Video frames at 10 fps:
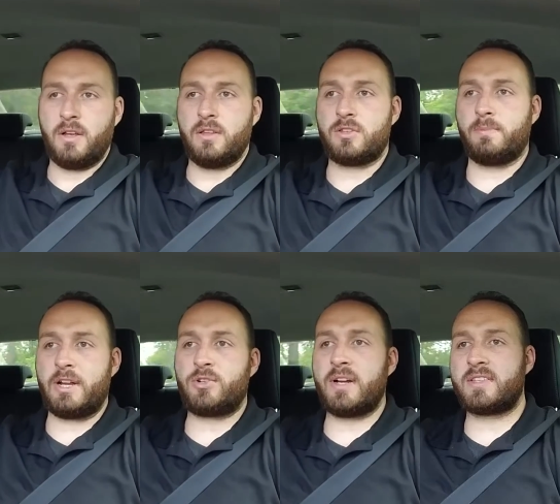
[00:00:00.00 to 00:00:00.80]
So by
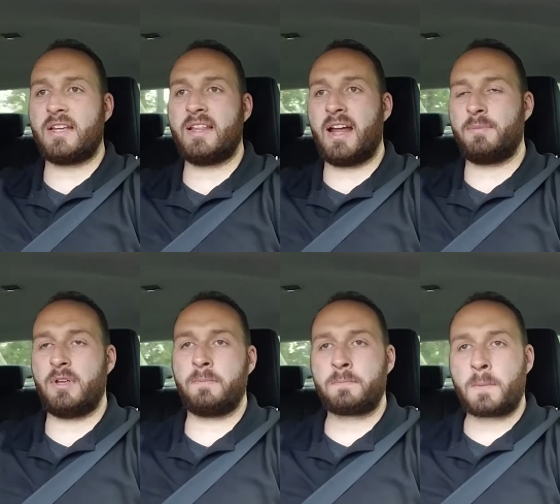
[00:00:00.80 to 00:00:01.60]
transcend that, I
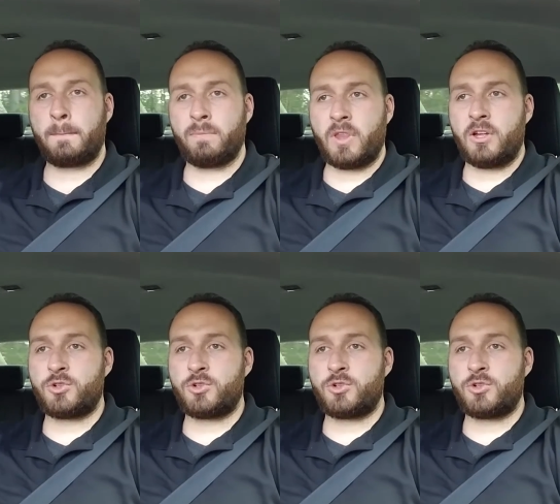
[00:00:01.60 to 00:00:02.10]
mean